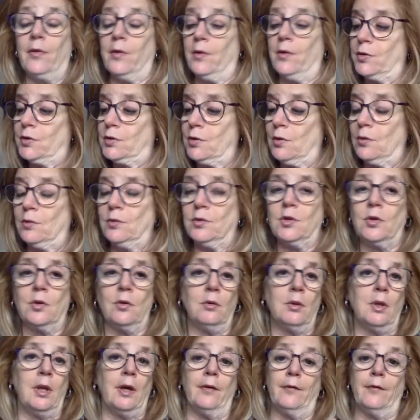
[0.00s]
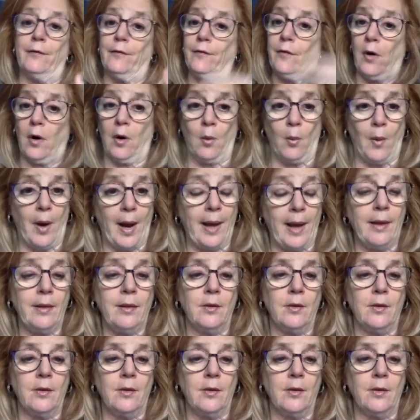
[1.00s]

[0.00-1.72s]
There are students who live far away.